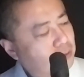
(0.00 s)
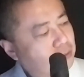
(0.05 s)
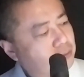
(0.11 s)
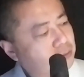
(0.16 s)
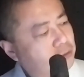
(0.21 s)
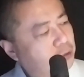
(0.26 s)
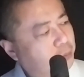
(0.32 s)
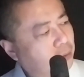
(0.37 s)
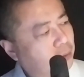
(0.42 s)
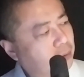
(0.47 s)

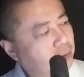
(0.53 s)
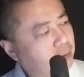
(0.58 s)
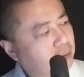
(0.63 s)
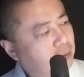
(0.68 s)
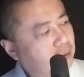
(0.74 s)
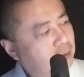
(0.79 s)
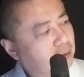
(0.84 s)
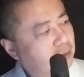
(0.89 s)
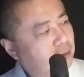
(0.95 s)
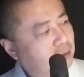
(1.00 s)
Subaru?
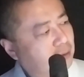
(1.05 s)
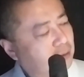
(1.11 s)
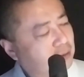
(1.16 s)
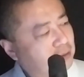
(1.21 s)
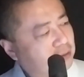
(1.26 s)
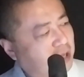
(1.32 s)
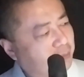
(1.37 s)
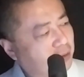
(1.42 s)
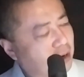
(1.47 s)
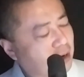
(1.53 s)

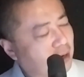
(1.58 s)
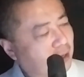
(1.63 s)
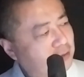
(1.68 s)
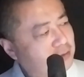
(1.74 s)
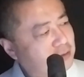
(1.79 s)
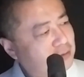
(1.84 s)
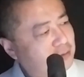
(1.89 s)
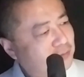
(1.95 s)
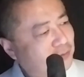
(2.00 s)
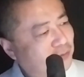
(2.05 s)

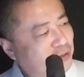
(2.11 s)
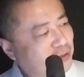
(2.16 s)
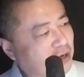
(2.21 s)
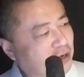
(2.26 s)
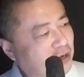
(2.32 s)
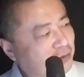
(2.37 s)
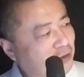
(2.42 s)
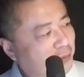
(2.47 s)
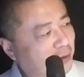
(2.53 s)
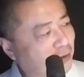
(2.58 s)
WRX? You got
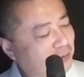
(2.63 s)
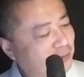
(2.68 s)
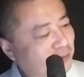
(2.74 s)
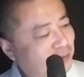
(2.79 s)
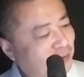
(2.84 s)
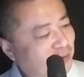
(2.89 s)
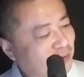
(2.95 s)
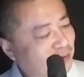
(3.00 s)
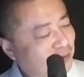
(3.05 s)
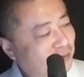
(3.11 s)
turbo?
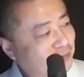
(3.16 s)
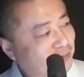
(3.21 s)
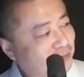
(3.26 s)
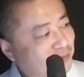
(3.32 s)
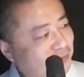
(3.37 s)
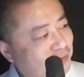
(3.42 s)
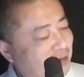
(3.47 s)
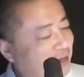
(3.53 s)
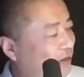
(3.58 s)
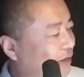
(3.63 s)

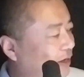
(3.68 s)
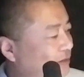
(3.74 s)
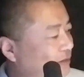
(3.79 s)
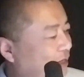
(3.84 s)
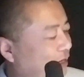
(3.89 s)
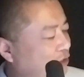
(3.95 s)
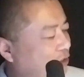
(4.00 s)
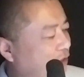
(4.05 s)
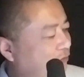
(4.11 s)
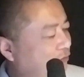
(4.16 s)
Okay, you got
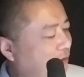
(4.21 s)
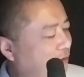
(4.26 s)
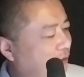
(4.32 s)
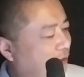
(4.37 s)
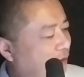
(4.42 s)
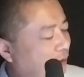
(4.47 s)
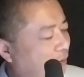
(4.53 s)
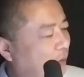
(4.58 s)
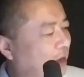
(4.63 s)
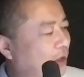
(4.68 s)
stick shift?
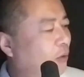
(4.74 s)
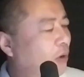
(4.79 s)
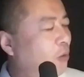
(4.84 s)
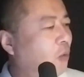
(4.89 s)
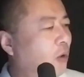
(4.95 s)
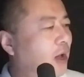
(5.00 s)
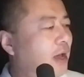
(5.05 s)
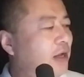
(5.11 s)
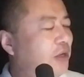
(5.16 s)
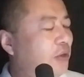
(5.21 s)
Oh, by the way,
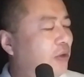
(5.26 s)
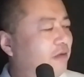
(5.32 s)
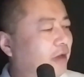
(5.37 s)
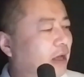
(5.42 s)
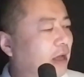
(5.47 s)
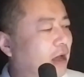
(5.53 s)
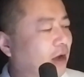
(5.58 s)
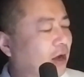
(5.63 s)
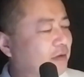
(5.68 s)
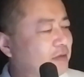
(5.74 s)
why do you have
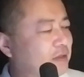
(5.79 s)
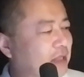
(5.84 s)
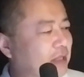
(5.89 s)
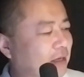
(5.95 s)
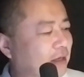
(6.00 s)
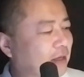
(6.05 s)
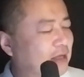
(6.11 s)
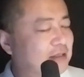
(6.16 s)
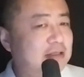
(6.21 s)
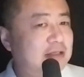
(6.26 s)
an out-of-state
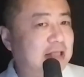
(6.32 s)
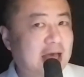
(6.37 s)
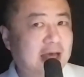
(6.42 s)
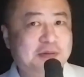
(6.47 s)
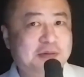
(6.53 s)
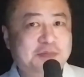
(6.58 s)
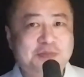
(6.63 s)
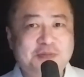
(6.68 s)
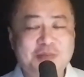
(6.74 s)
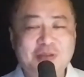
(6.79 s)
license tag?
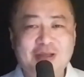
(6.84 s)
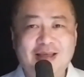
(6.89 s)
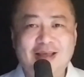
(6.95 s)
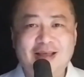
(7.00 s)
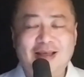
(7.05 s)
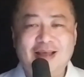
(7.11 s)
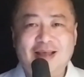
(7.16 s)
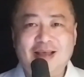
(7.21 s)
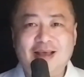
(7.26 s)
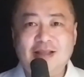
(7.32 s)

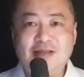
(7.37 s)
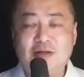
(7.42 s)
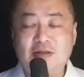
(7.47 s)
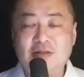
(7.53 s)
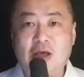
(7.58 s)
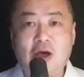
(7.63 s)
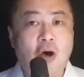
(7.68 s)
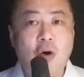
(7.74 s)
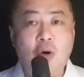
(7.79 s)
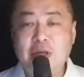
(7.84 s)
And he's going to
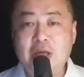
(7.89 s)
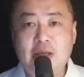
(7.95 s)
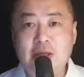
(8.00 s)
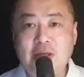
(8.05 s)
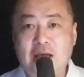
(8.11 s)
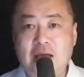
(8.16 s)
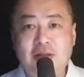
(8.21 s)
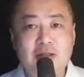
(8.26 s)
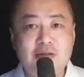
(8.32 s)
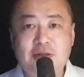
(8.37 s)
say, oh,
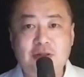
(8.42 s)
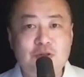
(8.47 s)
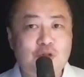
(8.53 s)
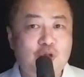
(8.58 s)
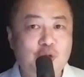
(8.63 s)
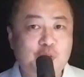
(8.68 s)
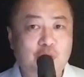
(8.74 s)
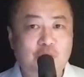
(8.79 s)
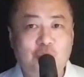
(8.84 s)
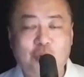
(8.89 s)
yeah, this is the
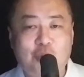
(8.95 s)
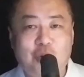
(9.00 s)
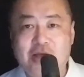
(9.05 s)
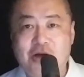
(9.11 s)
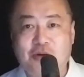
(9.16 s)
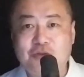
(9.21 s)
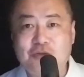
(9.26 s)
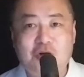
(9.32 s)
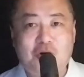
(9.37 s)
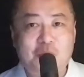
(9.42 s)
Subaru. I
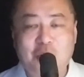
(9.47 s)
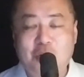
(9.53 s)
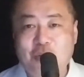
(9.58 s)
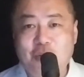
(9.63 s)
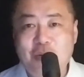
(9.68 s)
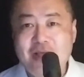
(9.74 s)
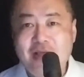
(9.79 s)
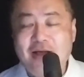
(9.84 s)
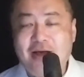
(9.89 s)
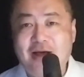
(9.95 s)
got turbo,
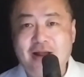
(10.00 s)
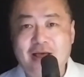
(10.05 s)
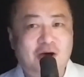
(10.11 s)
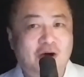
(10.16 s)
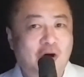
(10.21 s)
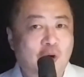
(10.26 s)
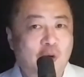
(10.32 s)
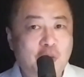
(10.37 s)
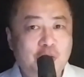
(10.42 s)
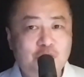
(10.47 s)
and I
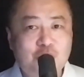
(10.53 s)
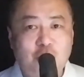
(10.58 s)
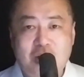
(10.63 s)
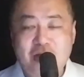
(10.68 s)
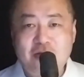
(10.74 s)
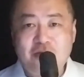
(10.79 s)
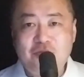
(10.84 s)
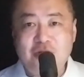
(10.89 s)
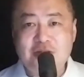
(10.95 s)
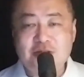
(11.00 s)
got all-wheel
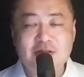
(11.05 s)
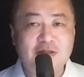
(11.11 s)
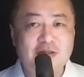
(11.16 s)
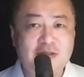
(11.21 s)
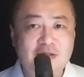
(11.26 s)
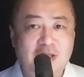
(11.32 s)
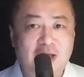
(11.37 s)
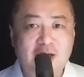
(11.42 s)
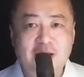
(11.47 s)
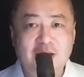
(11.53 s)
drive. This is a
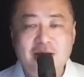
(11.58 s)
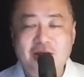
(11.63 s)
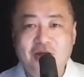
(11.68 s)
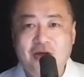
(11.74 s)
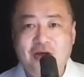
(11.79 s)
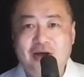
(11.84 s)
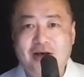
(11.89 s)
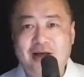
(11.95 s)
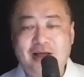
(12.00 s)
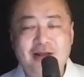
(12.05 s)
stick,
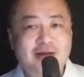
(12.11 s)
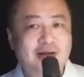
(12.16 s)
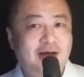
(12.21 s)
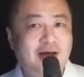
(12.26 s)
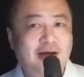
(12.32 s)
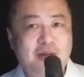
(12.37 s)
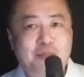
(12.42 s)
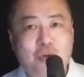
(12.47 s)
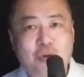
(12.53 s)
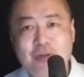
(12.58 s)
and
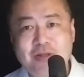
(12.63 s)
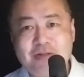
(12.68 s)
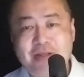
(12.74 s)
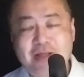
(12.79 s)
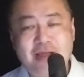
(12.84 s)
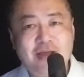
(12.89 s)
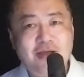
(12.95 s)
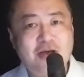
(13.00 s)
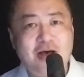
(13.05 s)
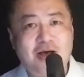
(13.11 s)
I bought this
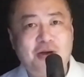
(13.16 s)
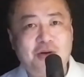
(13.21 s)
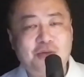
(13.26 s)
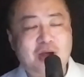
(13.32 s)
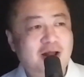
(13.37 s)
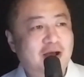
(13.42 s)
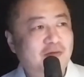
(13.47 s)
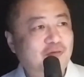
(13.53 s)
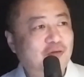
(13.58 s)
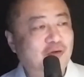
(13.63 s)
thing
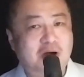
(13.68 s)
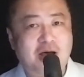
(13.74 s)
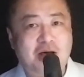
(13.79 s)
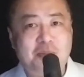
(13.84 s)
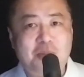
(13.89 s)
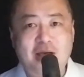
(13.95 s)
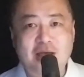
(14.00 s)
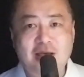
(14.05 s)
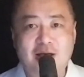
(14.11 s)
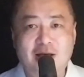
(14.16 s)
right after
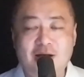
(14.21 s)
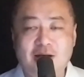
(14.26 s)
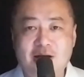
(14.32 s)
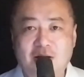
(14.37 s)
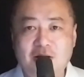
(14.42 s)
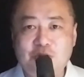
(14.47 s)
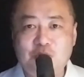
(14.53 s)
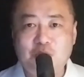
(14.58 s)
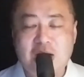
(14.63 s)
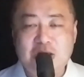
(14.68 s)
my
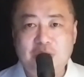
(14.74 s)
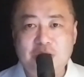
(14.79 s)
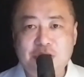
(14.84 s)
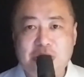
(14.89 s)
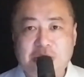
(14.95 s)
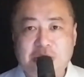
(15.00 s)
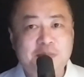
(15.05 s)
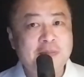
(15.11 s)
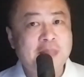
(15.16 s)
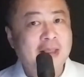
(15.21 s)
college
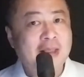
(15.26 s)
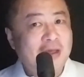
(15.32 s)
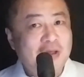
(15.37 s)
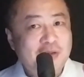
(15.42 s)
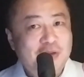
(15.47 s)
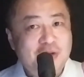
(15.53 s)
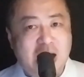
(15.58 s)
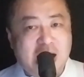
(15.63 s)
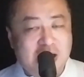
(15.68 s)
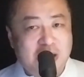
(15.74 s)
graduation.
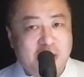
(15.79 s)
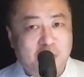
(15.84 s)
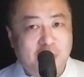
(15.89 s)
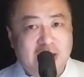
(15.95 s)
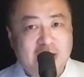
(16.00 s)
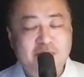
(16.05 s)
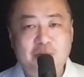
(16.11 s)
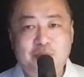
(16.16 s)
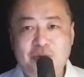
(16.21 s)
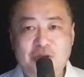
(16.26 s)
You're not going to
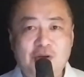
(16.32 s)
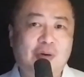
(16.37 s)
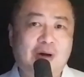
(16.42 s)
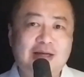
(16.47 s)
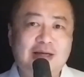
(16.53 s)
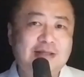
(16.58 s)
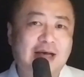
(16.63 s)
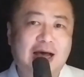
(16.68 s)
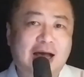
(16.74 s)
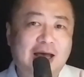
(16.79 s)
believe the
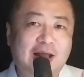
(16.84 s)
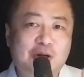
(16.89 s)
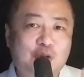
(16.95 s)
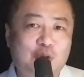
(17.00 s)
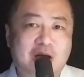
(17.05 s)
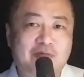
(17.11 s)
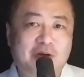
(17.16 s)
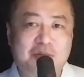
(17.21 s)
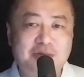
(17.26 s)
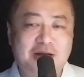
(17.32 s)
POS I had to
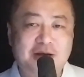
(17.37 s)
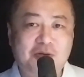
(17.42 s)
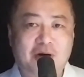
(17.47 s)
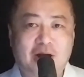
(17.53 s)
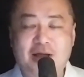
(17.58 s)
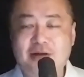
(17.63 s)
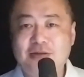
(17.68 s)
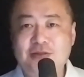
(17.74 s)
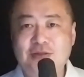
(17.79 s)
drive when I was undergrad.